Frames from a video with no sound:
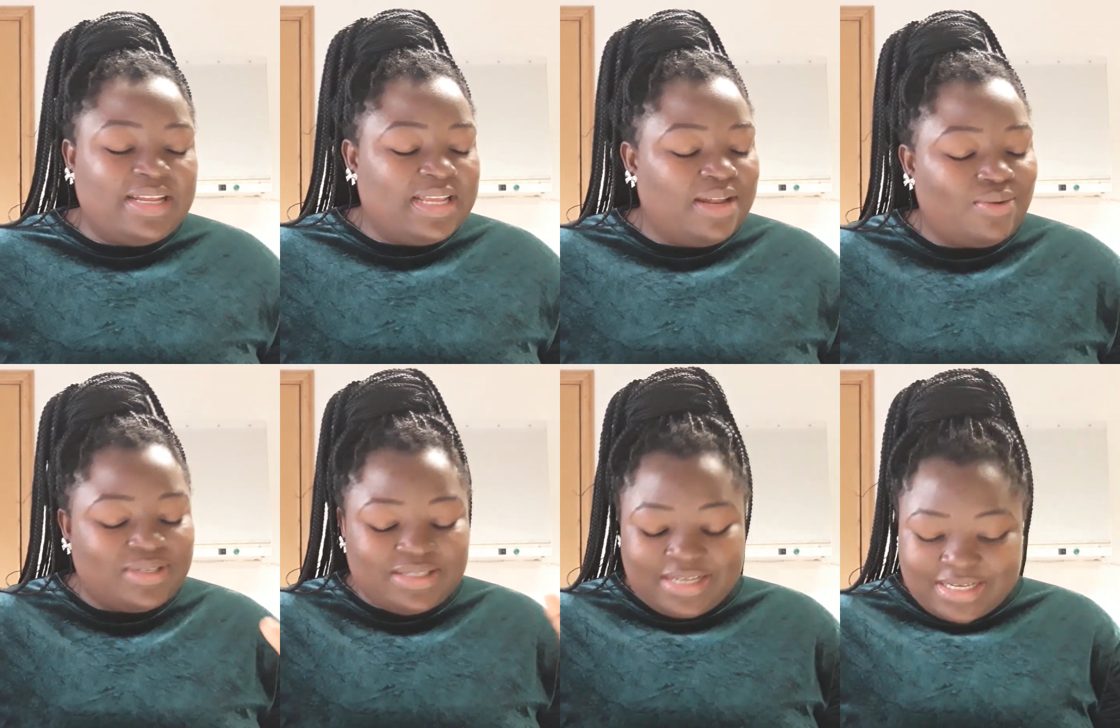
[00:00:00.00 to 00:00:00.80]
tell
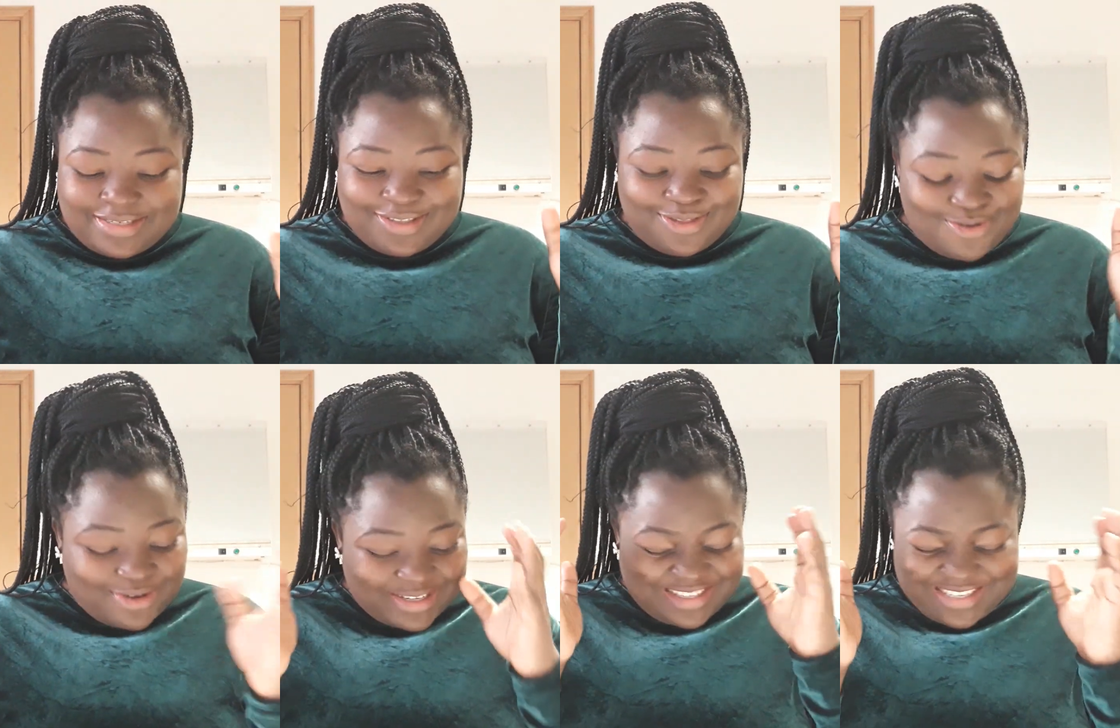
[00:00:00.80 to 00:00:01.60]
us yes,
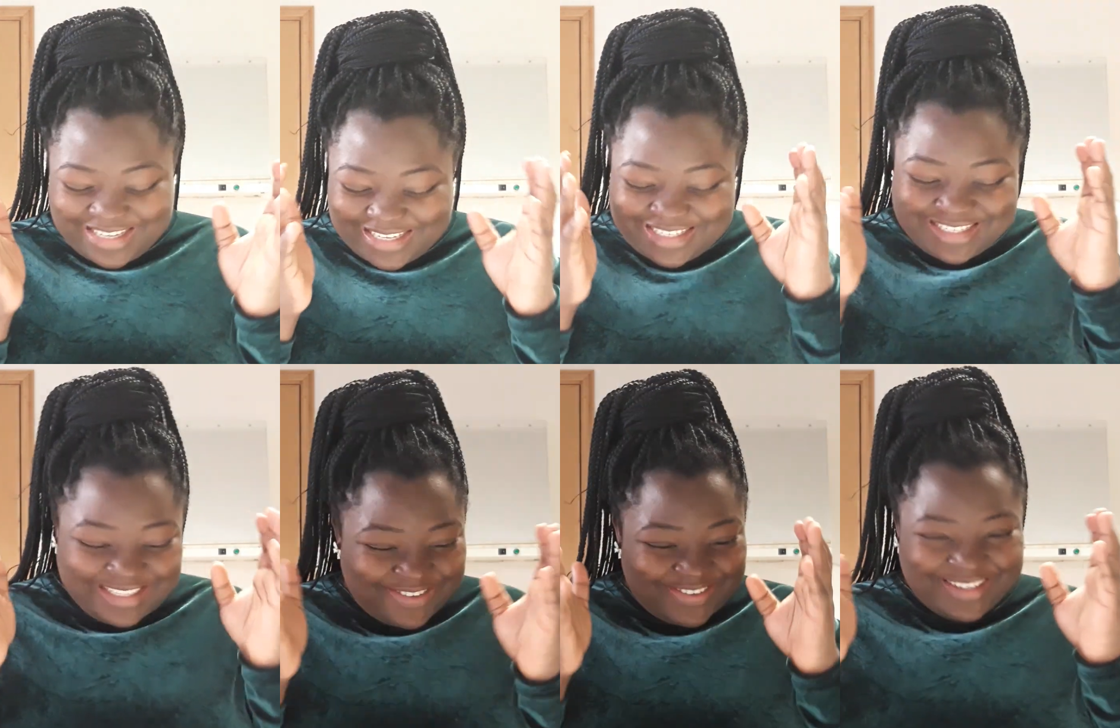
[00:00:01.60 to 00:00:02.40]
Lord, yes,
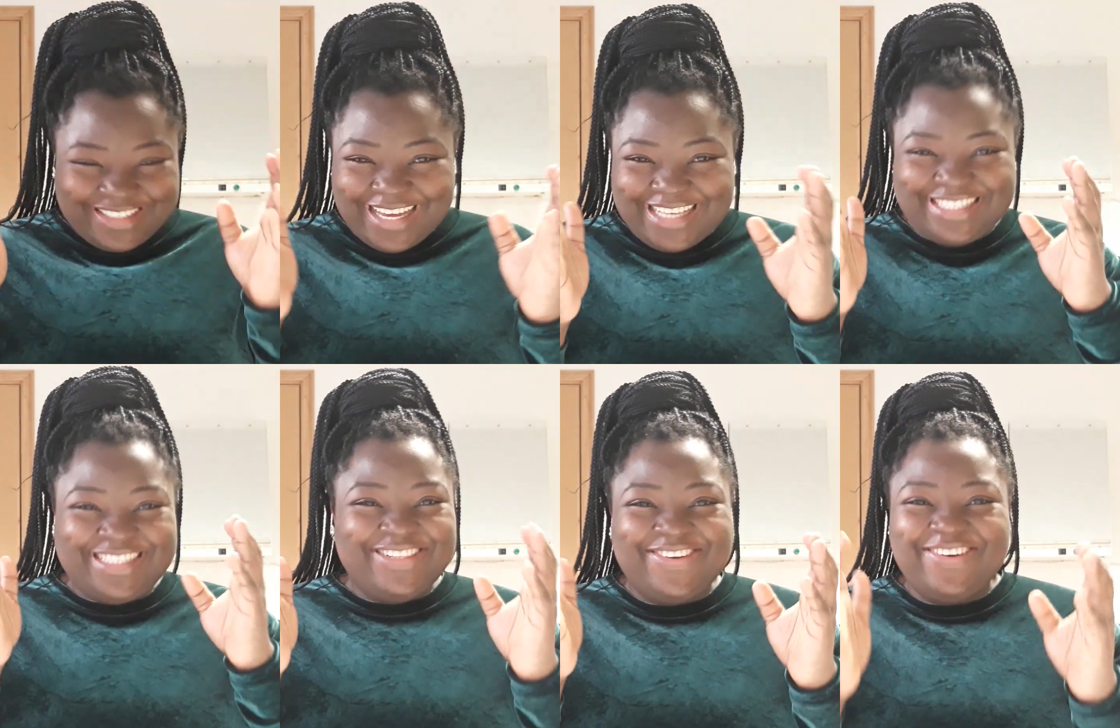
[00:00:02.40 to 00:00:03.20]
Lord,
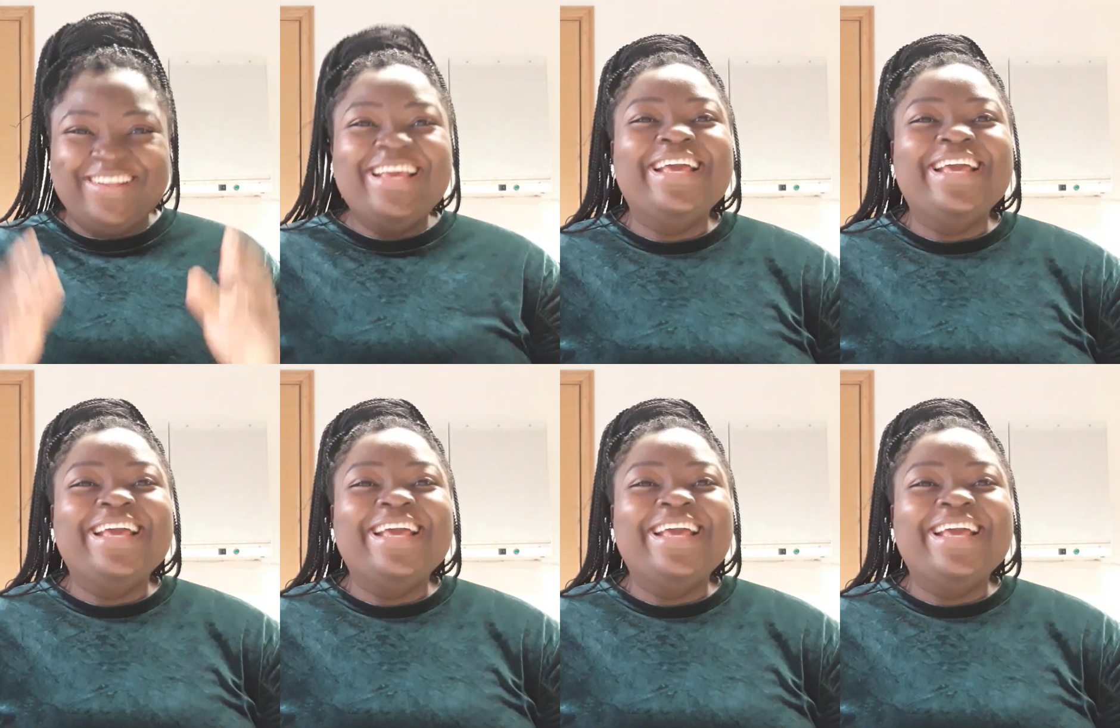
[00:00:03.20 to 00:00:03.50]
yes, Lord.